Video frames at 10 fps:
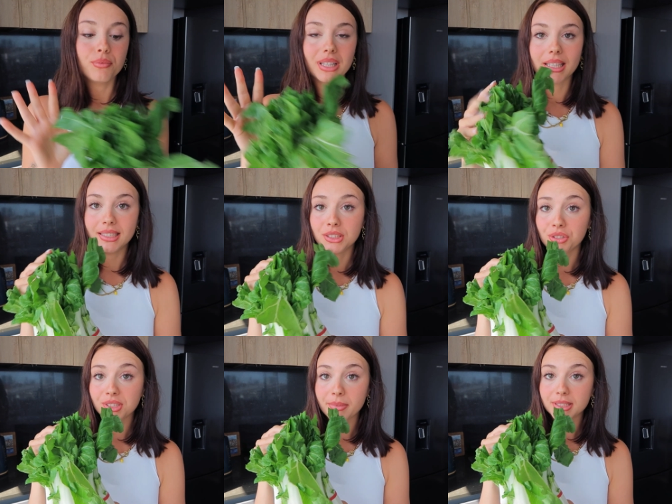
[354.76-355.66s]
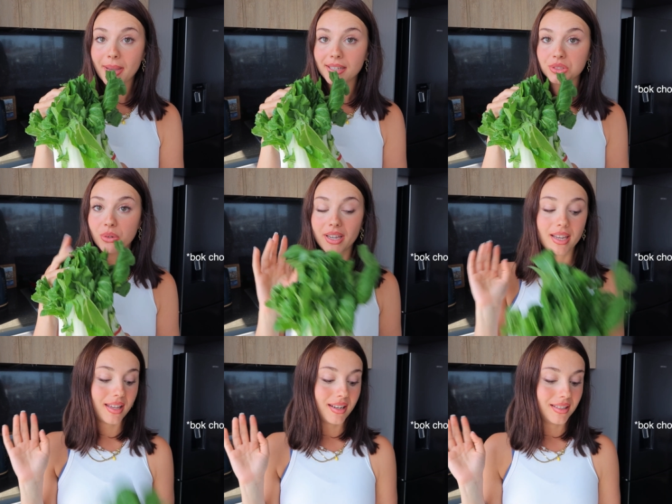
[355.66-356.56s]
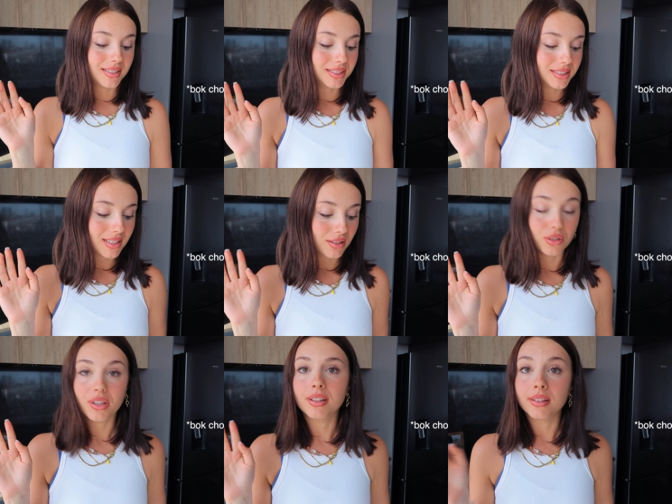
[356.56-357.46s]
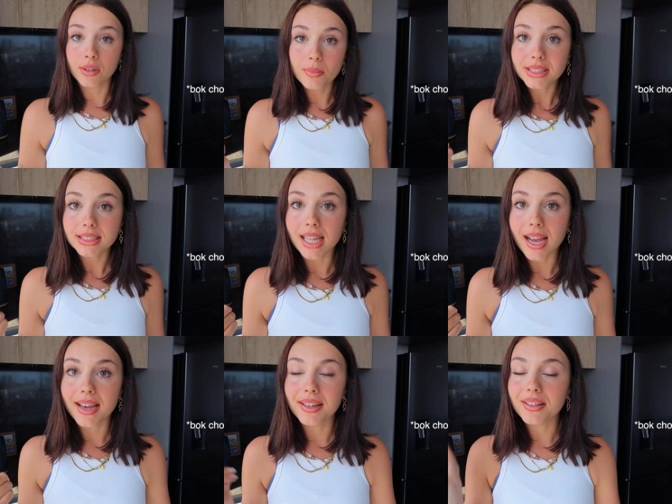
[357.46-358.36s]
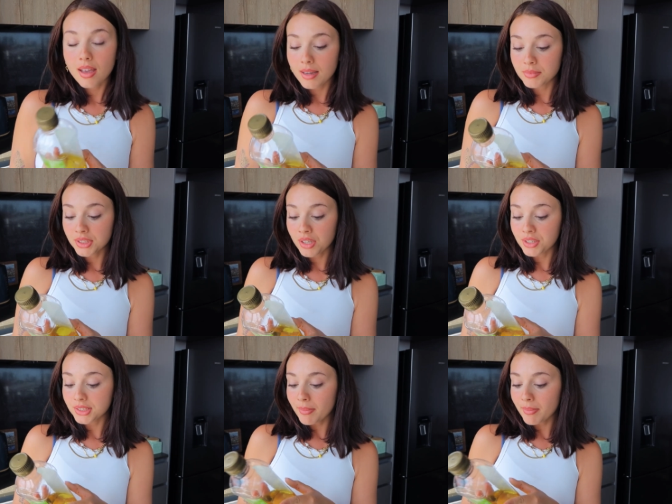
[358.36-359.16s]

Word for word: really need to use up this Pak Choy. It is looking a little bit sad. I'm just gonna use